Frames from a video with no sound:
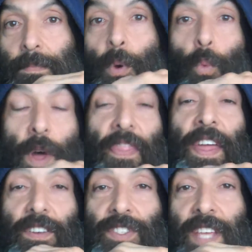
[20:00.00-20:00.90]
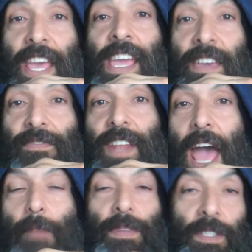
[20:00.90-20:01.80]
But what they're saying, if it
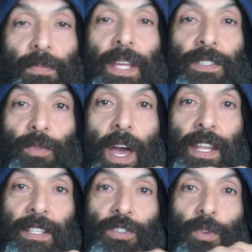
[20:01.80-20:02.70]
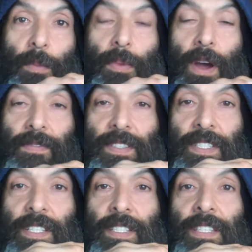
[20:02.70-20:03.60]
happens, plays right into our
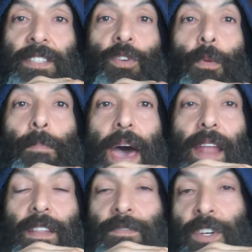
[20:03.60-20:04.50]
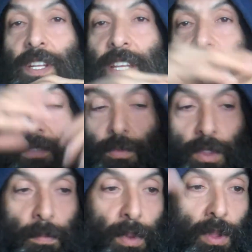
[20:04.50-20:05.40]
prophecies. And this whole battle of good and evil
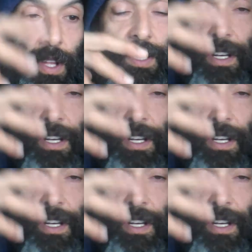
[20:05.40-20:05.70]
with the Bolon